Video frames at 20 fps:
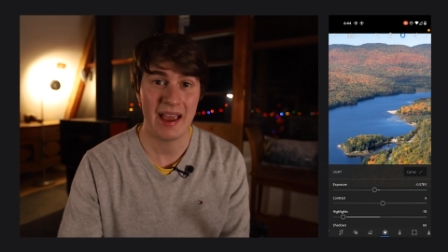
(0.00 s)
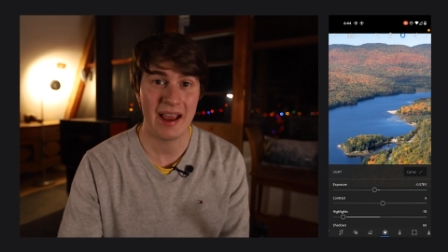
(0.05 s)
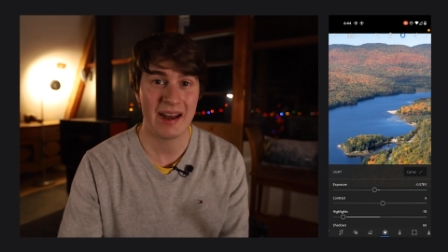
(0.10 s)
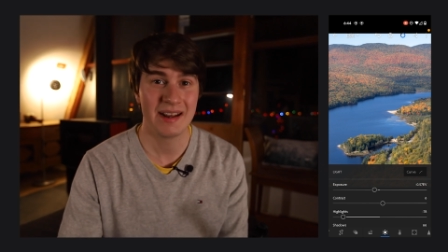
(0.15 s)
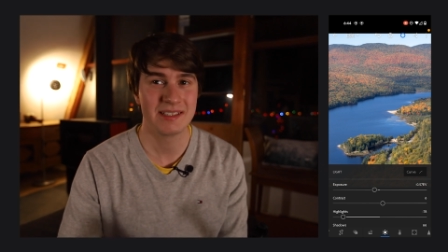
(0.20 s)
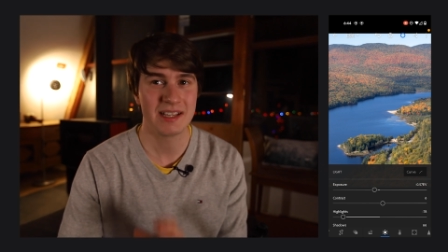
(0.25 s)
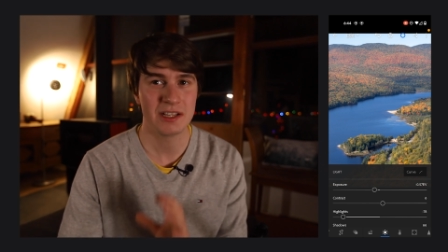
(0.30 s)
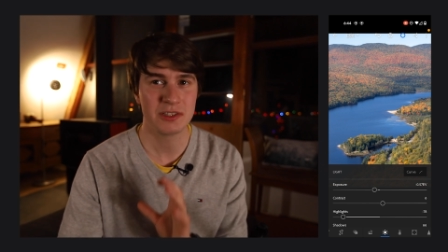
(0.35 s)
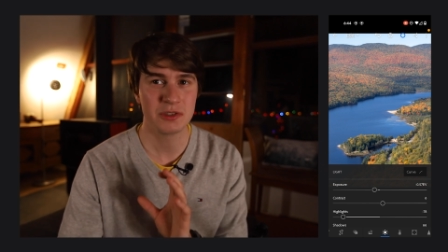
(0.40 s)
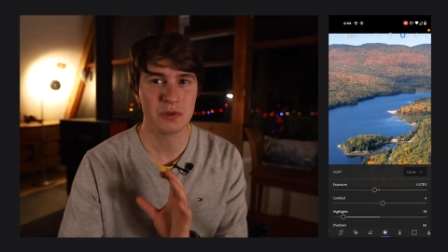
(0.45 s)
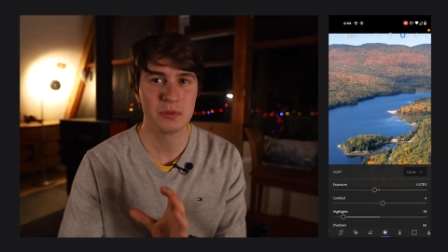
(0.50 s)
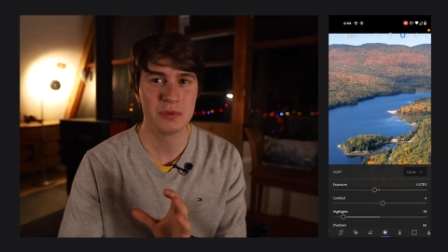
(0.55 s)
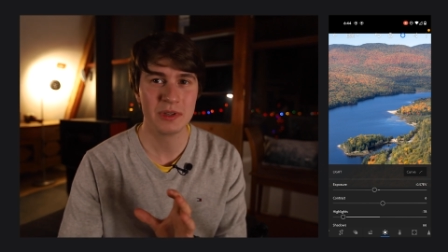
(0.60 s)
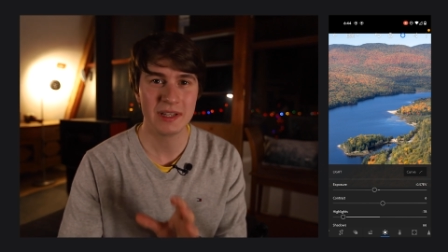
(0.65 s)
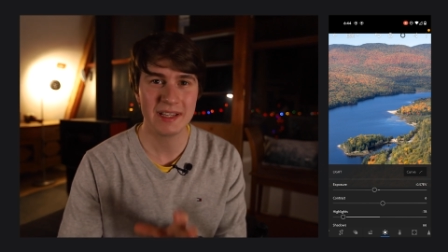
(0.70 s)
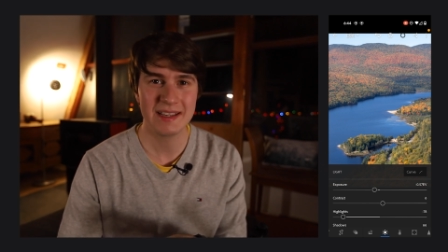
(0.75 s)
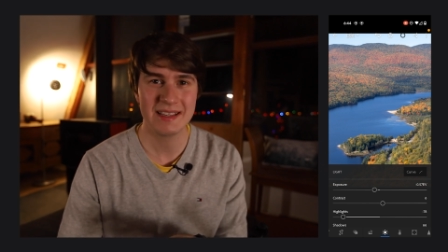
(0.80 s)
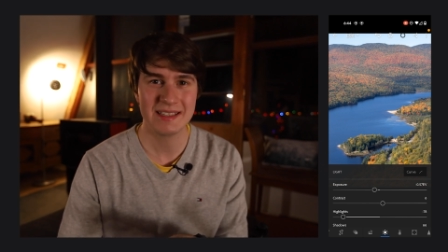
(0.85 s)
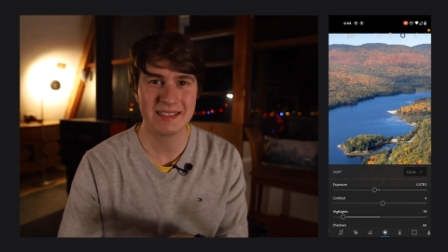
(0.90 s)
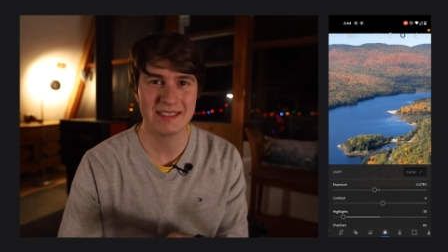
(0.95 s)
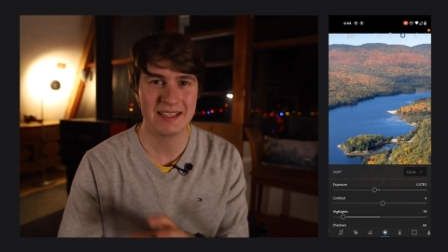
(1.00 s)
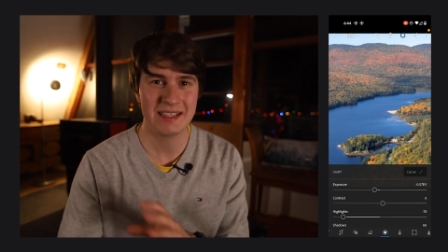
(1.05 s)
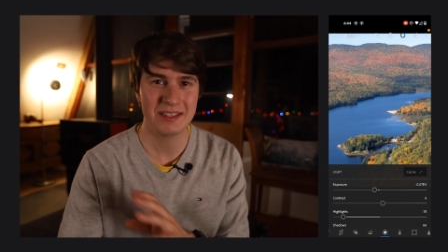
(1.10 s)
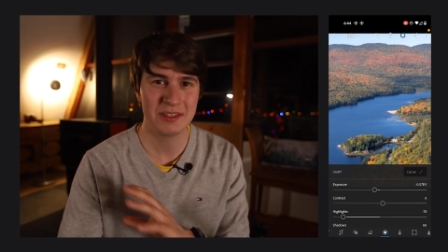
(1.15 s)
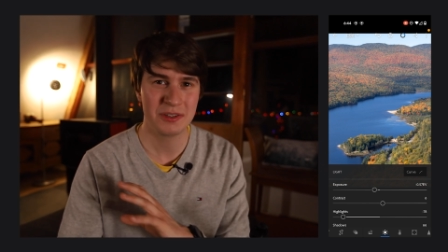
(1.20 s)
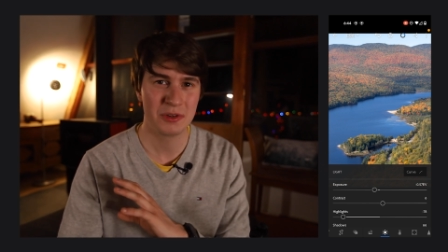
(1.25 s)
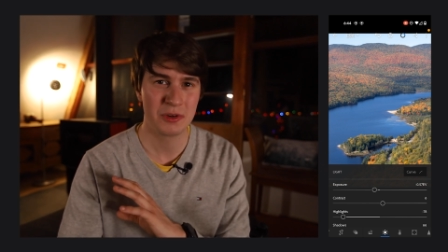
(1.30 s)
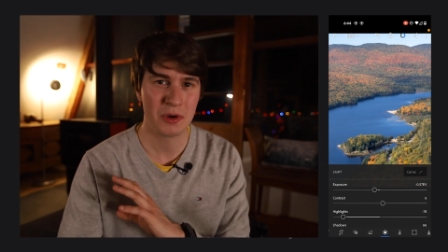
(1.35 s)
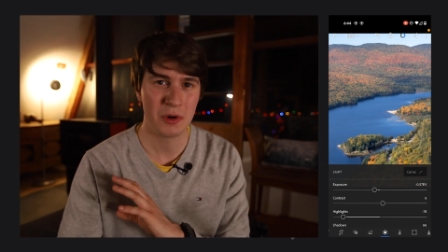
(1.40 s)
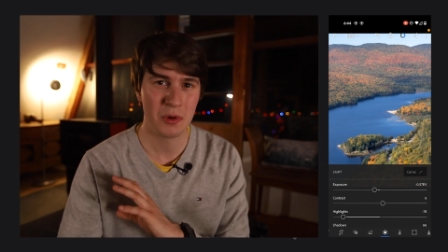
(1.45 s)
And it's also really easy
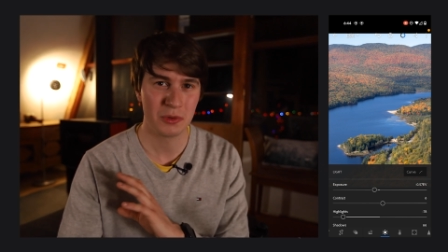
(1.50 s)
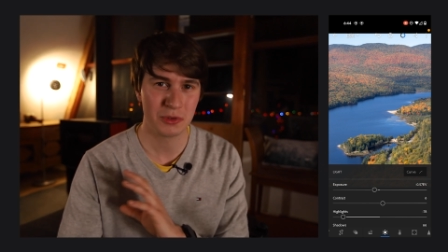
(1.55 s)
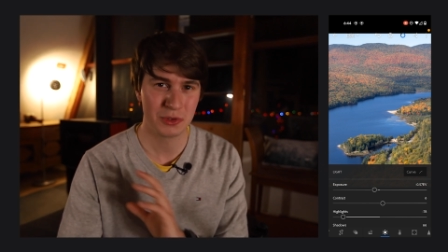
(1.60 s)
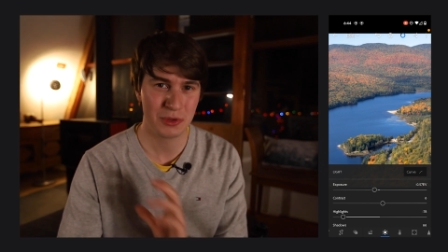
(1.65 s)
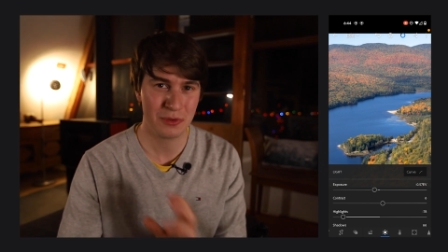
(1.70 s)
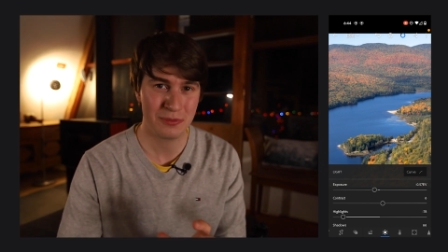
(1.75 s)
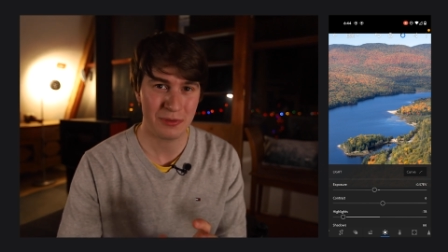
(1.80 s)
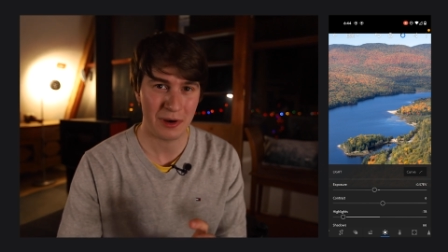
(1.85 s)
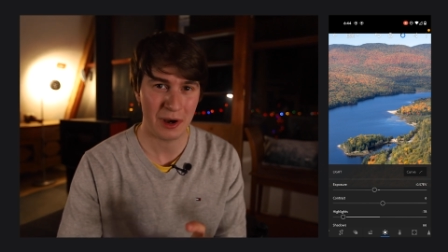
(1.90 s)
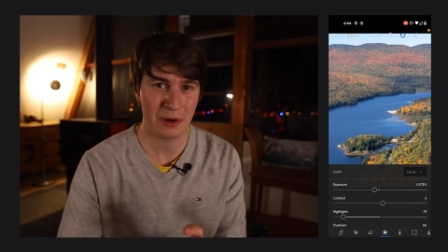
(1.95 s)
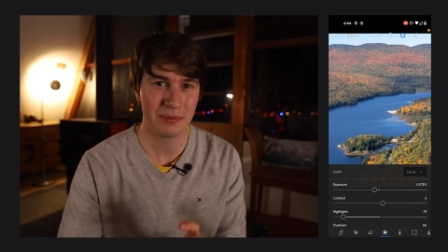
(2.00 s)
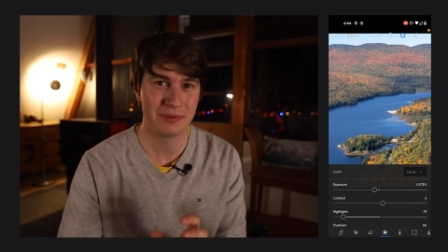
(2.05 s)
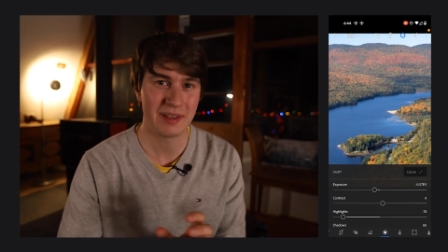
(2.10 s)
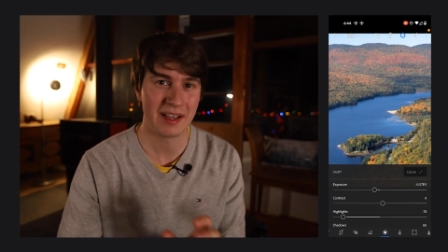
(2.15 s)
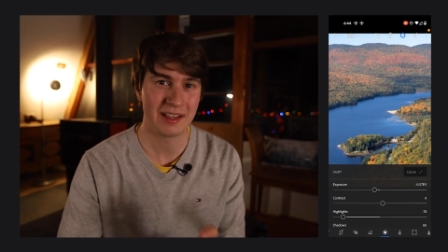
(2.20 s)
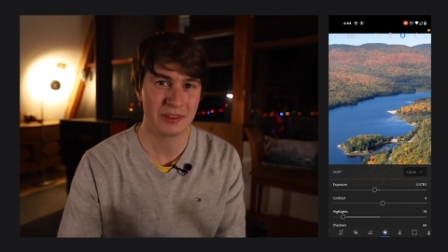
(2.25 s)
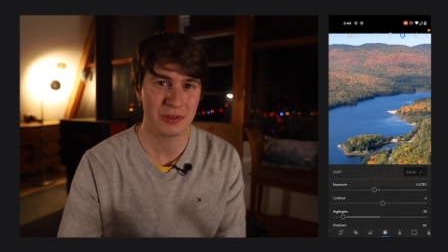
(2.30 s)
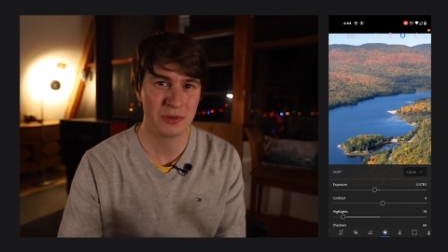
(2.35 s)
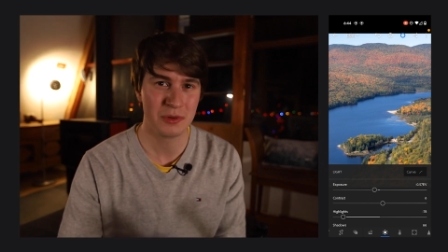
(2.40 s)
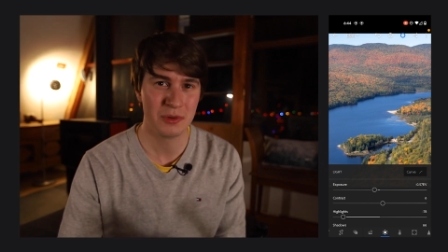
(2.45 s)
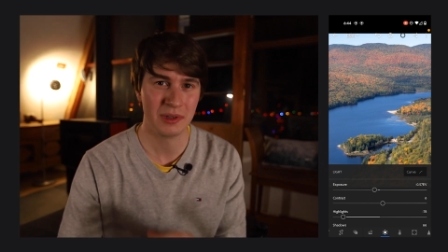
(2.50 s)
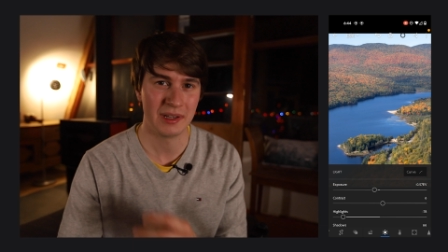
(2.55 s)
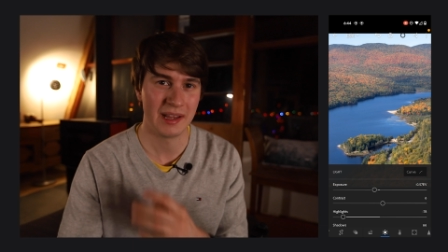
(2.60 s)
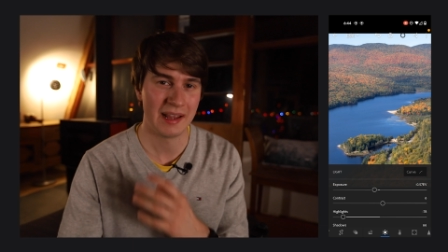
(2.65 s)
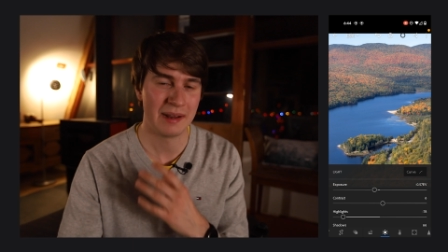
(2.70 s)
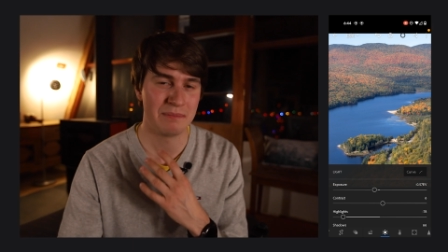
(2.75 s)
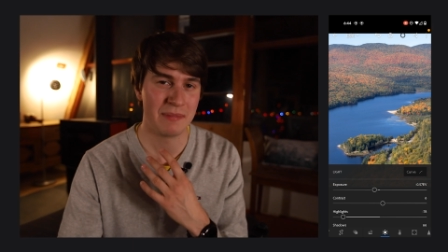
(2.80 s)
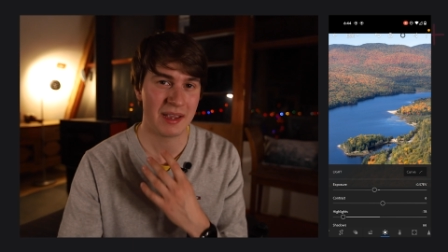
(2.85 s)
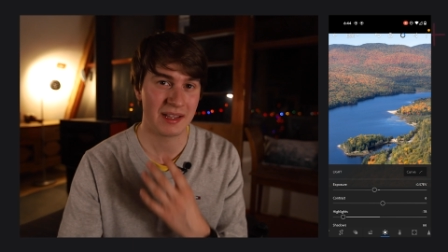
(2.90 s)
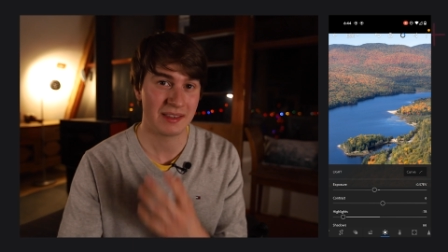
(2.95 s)
to go too far with that tool
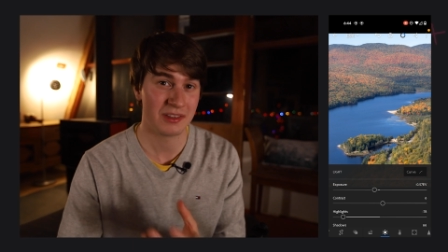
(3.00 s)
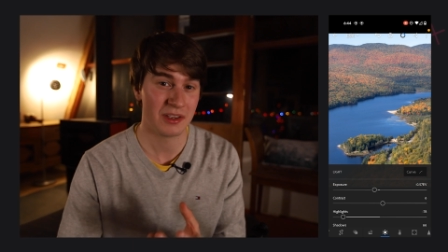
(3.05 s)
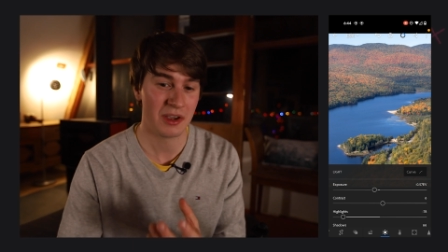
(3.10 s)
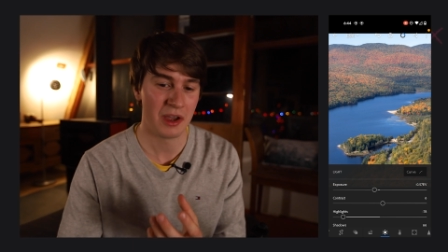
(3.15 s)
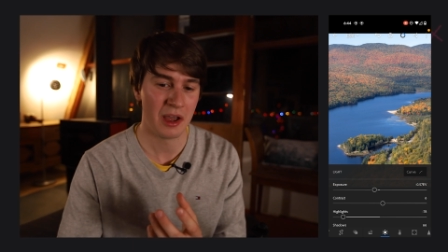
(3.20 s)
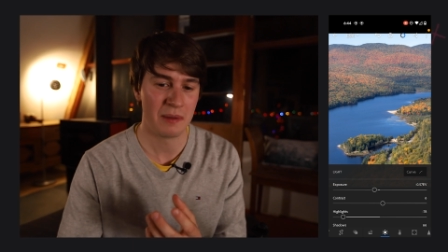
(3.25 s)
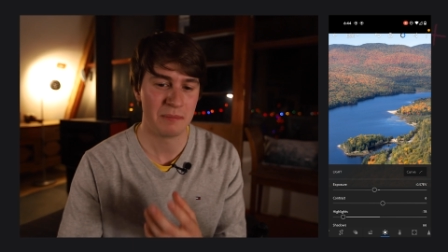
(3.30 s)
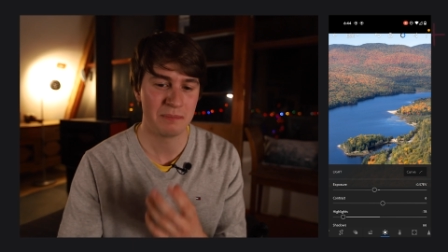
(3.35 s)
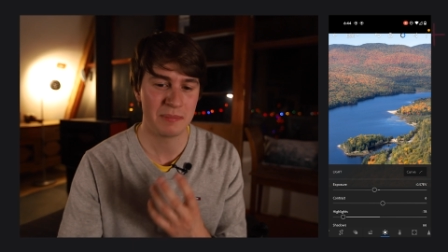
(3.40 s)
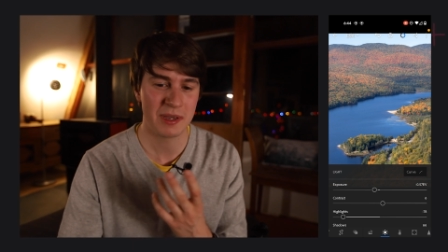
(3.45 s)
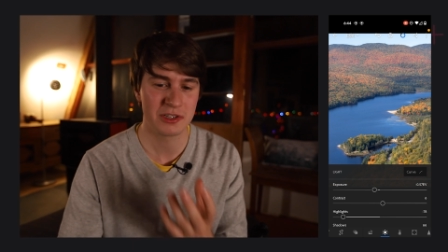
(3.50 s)
and make the